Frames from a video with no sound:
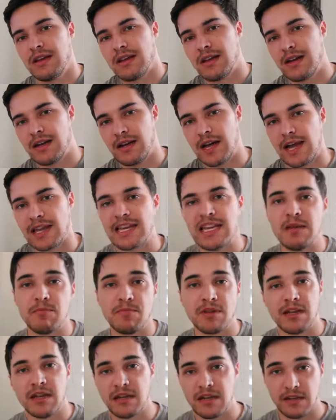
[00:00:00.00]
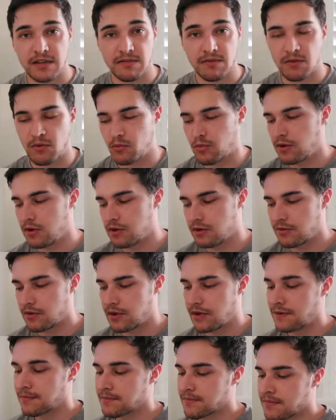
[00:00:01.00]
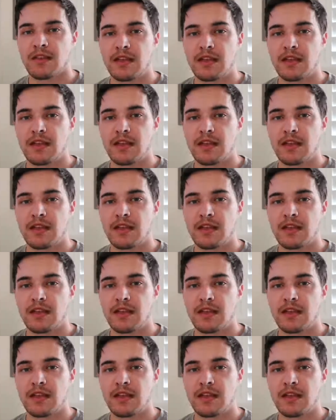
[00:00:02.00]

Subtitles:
I keep it in a different wallet, right?